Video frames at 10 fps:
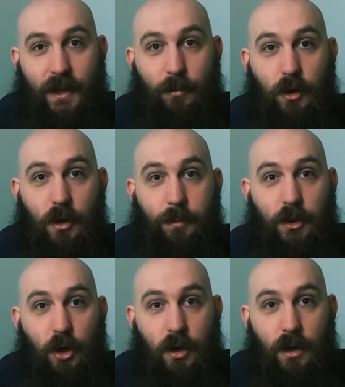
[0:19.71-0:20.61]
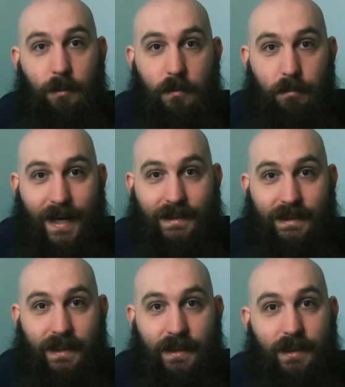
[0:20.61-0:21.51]
Today we're going to be talking about
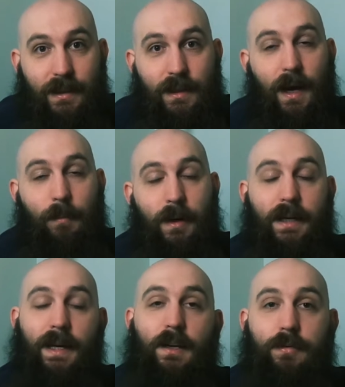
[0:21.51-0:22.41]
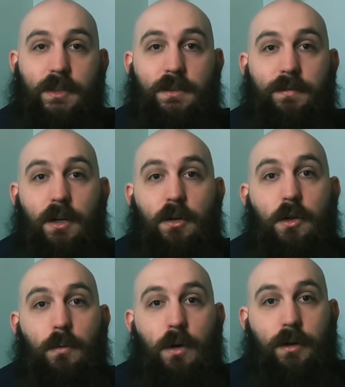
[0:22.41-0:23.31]
masking, and by the end of this video
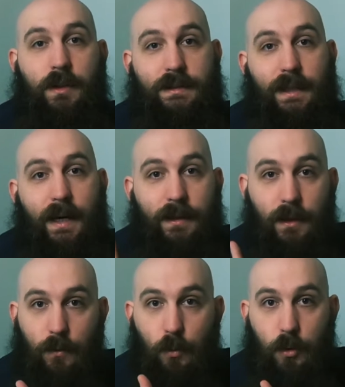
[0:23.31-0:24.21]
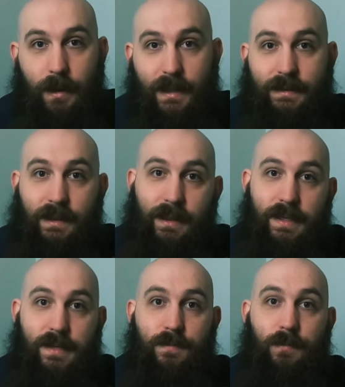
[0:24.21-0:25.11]
you will understand what masking
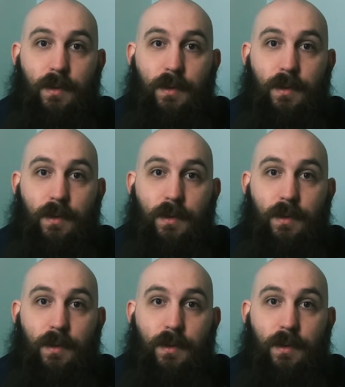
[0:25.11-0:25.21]
is,